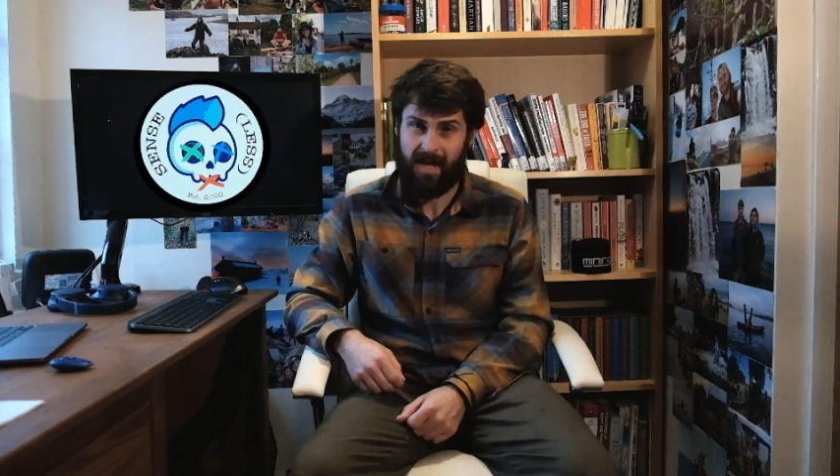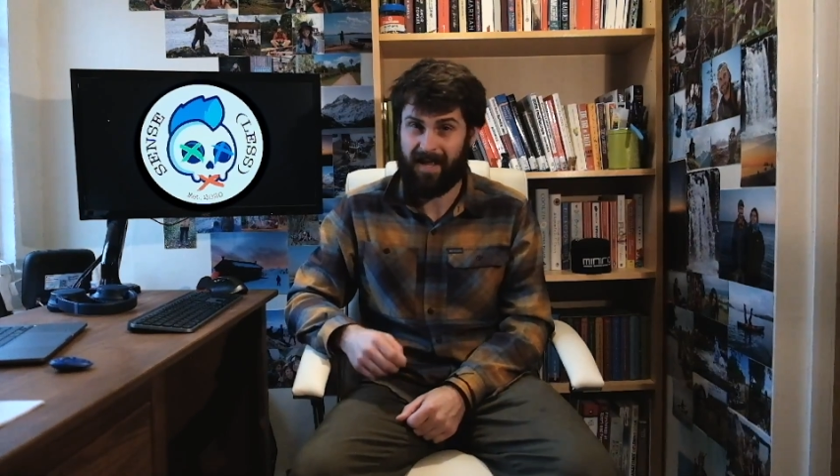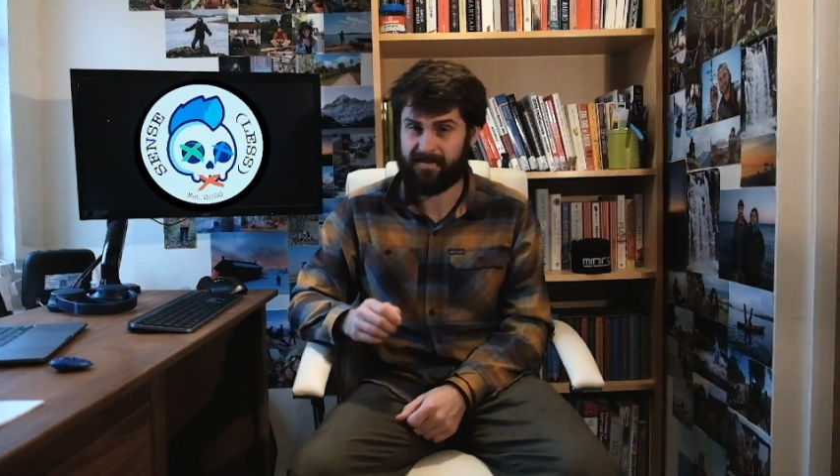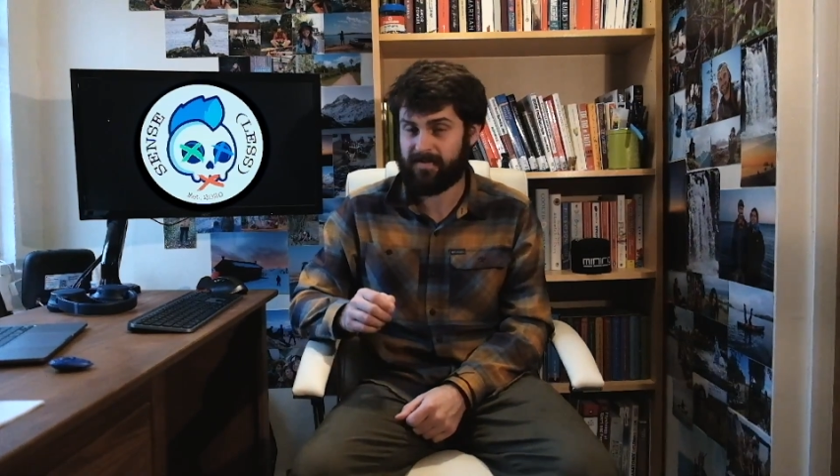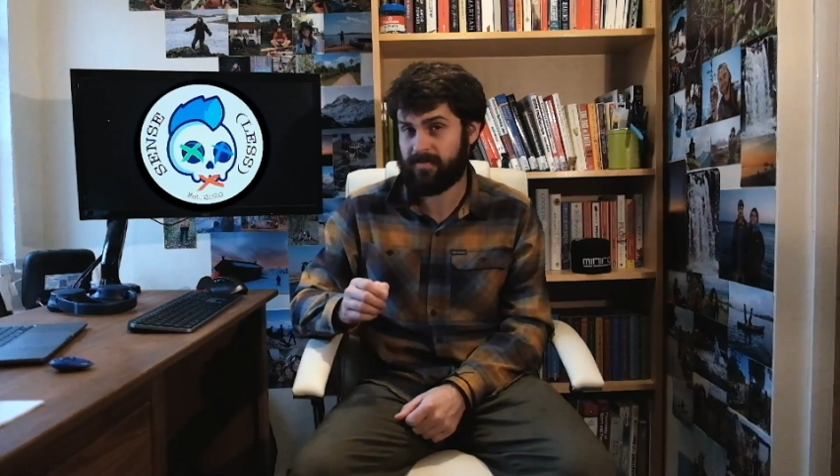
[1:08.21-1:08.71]

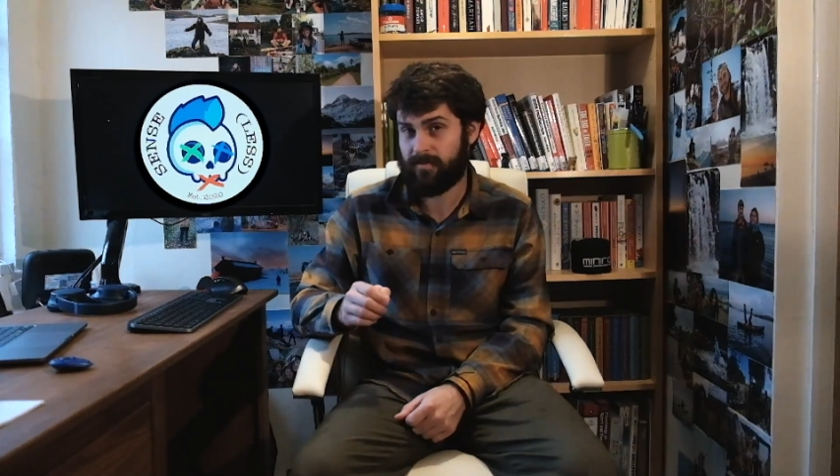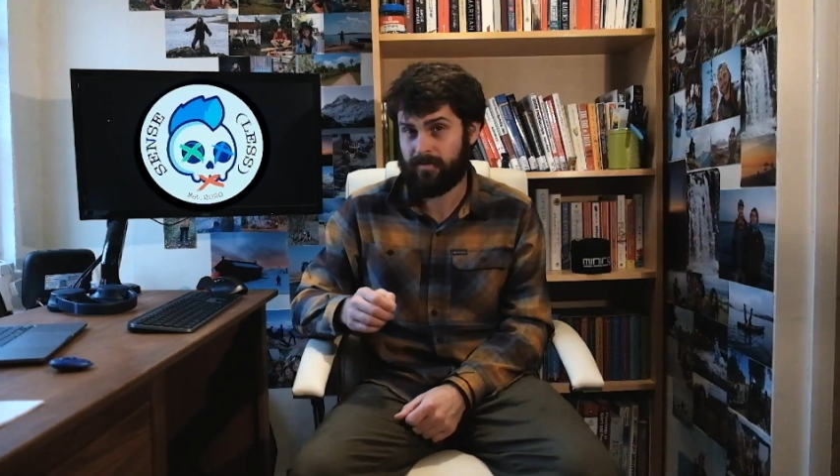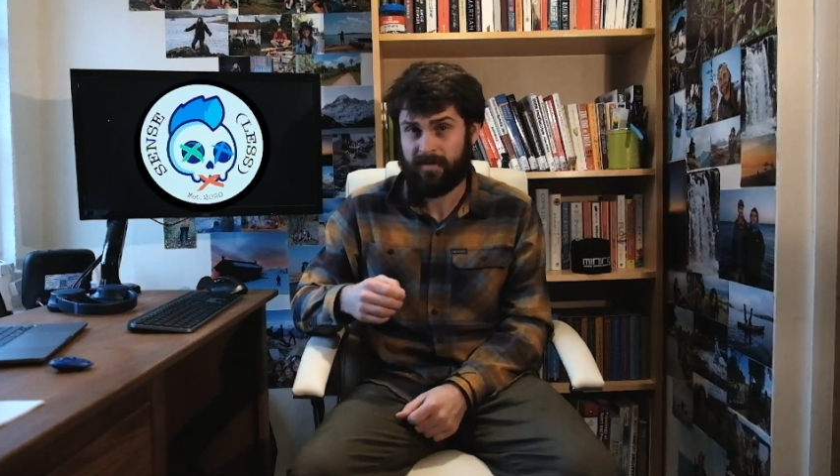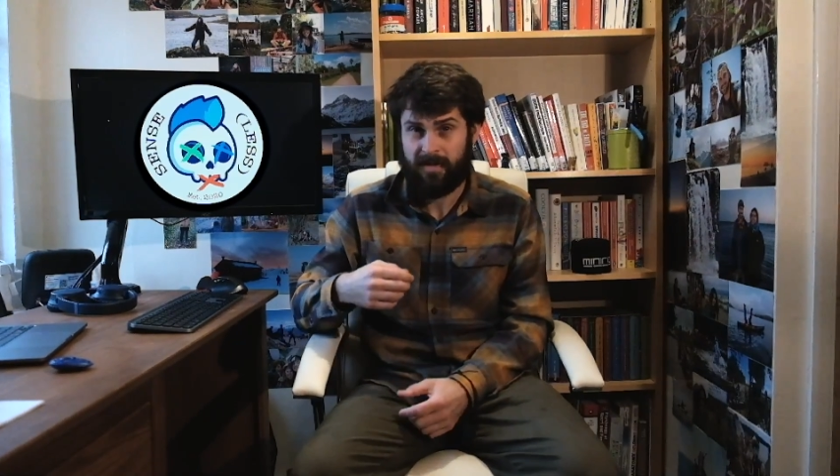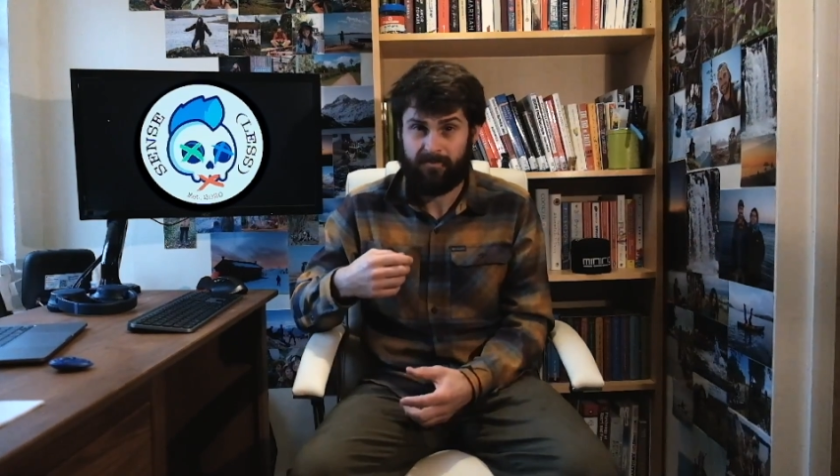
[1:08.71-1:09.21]
and
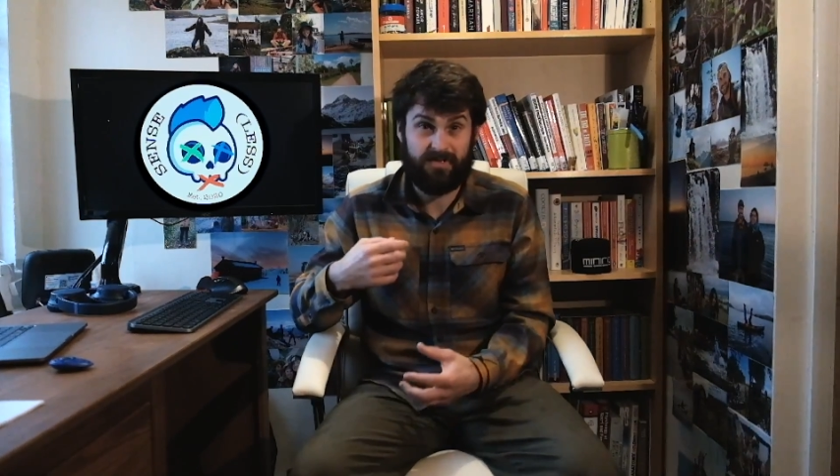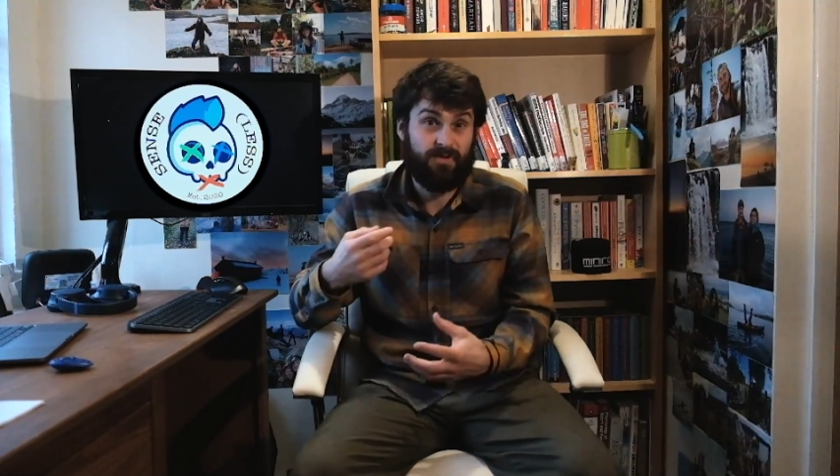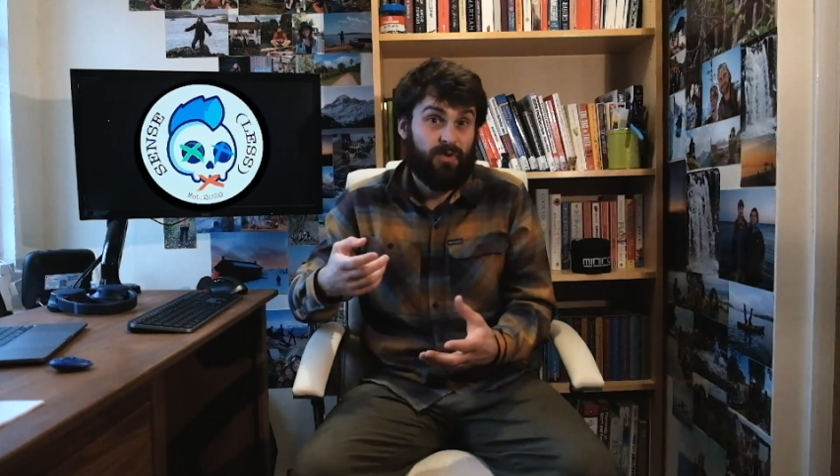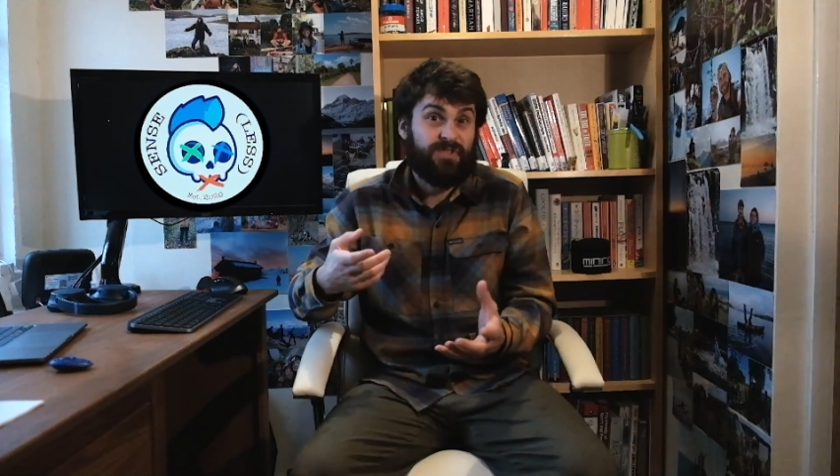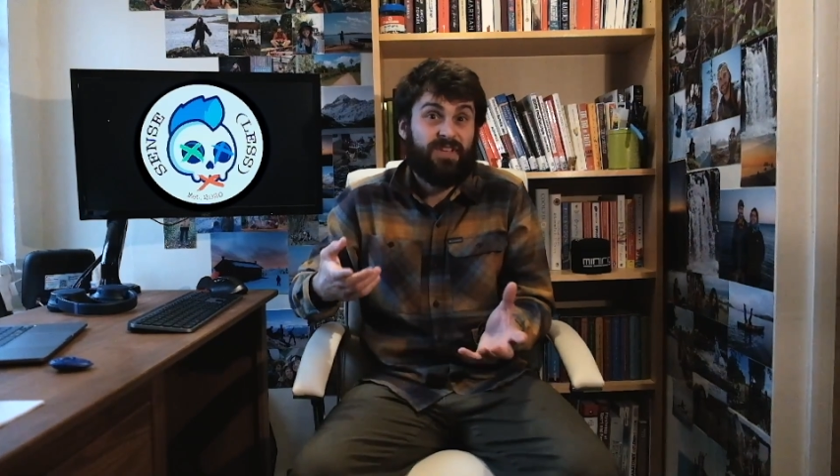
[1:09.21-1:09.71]
to
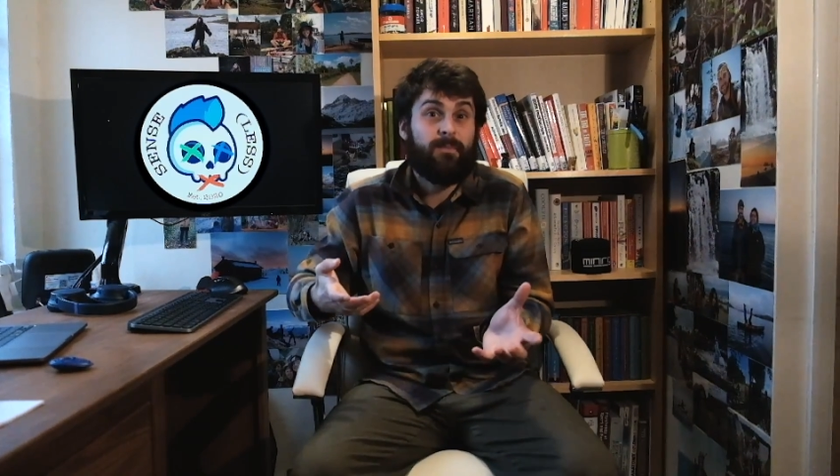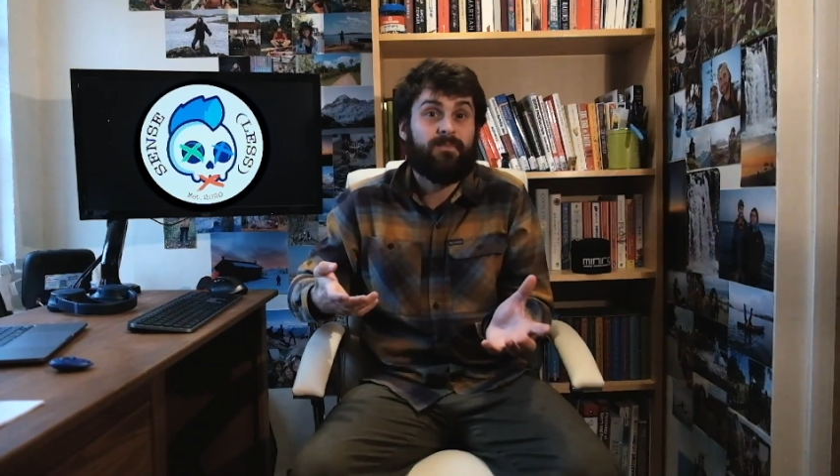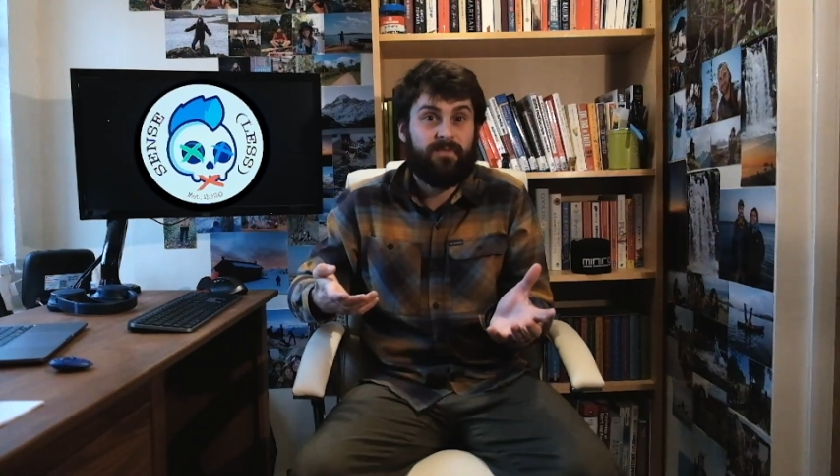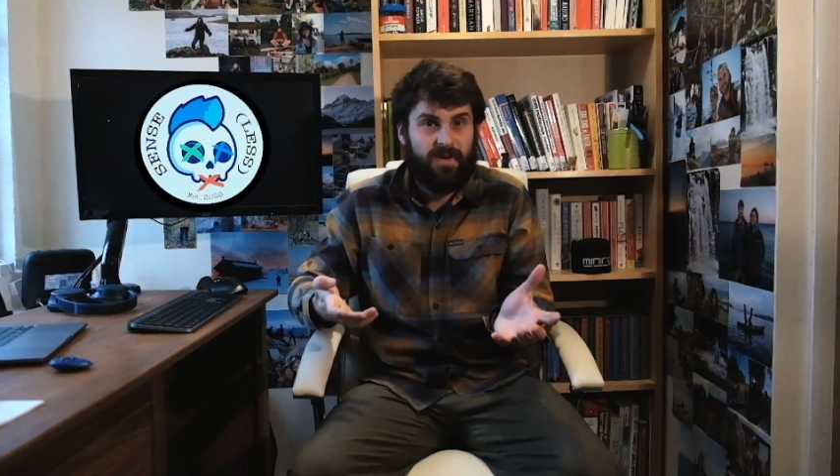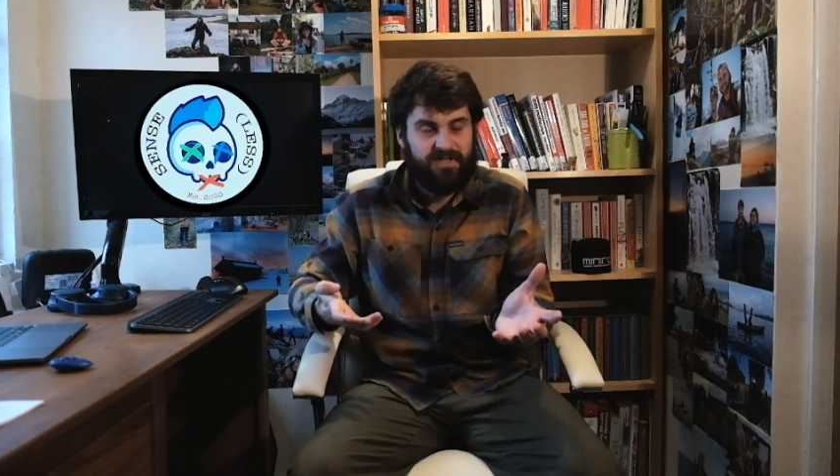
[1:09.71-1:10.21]
restore some
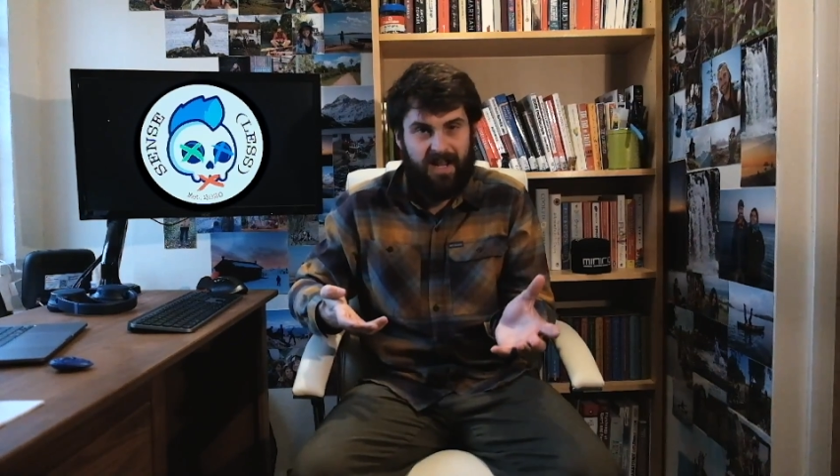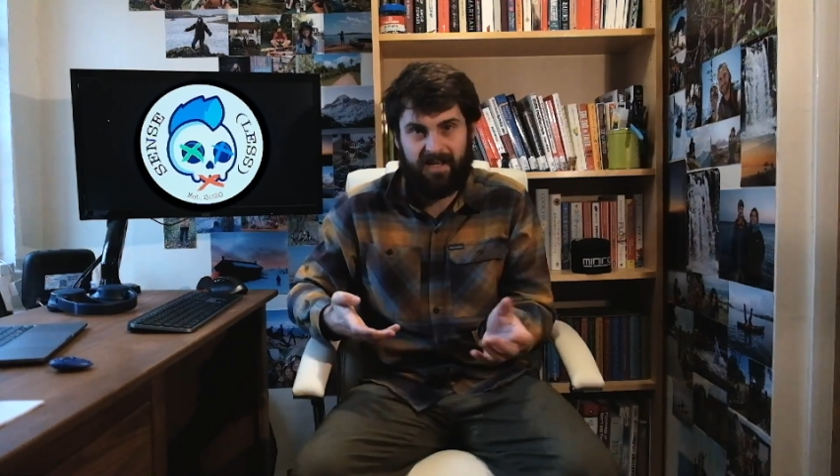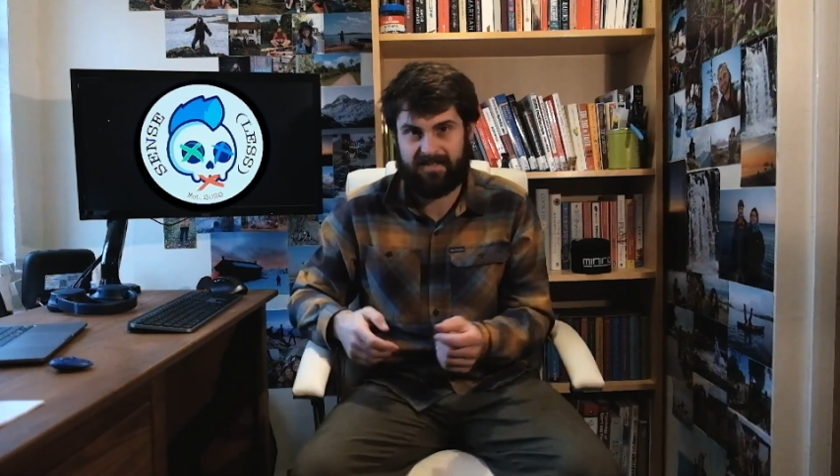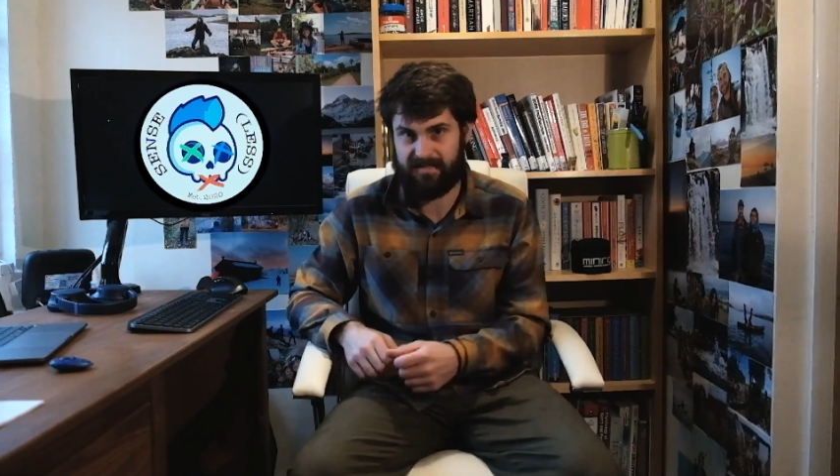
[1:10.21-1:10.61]
functionality